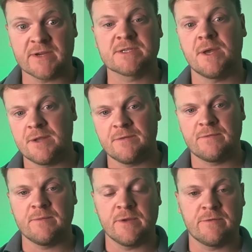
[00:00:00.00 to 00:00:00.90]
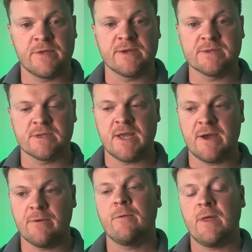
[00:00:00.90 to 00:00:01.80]
side of things and
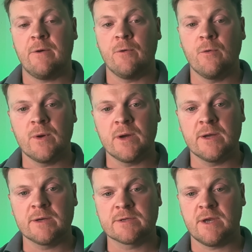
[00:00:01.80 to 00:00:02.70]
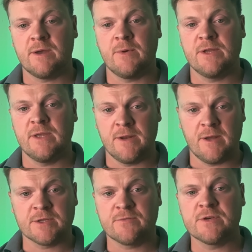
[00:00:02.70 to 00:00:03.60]
how all that all works up when in
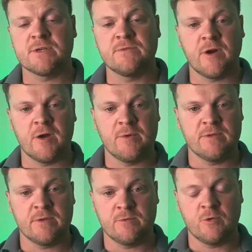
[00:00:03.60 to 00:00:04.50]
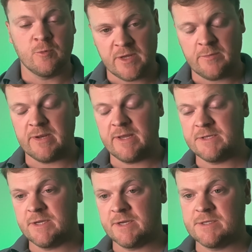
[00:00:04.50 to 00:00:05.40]
an artificial environment that you're
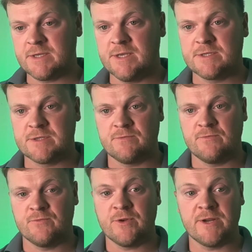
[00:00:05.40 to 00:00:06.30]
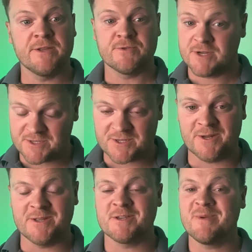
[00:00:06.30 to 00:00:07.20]
manipulating is really interesting,
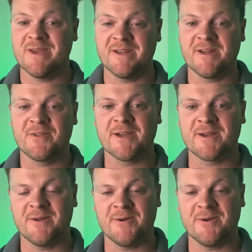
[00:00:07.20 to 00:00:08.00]
certainly to me. And I think a lot